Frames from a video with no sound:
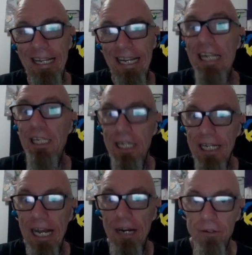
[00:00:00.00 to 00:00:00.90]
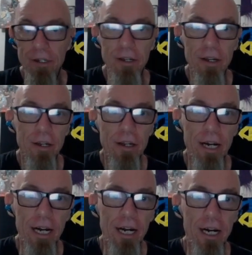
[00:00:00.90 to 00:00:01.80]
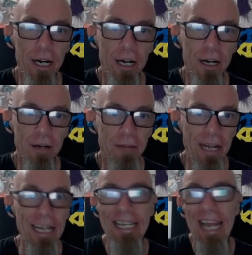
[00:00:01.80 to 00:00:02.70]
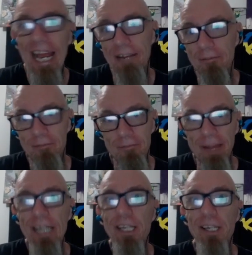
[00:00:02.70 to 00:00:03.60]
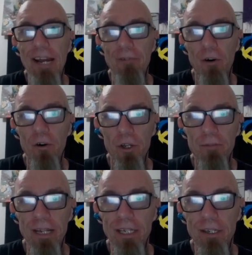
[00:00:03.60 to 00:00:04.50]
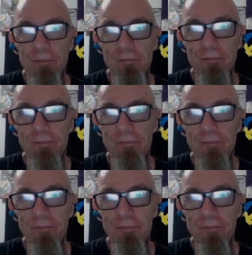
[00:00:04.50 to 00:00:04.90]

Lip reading: easy to count. And that 10 makes a volume that's